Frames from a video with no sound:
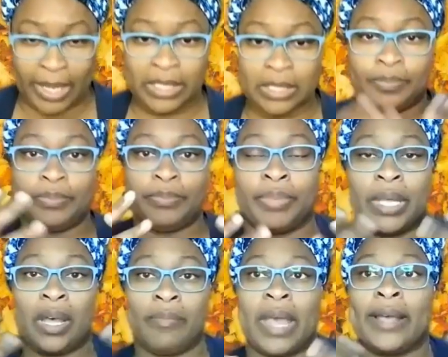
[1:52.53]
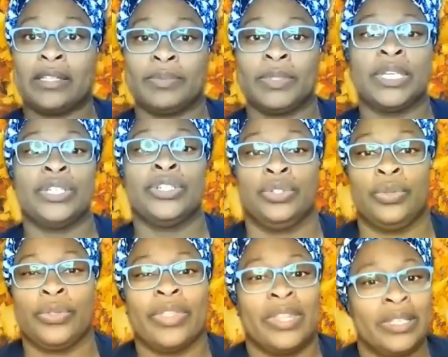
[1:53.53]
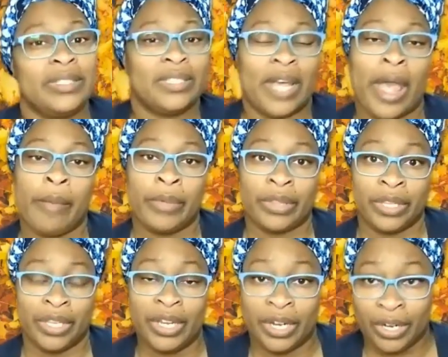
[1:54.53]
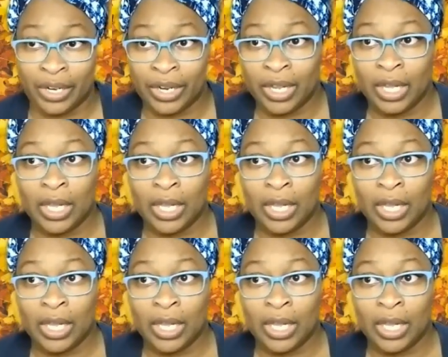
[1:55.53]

ex- become exponential this time of the year,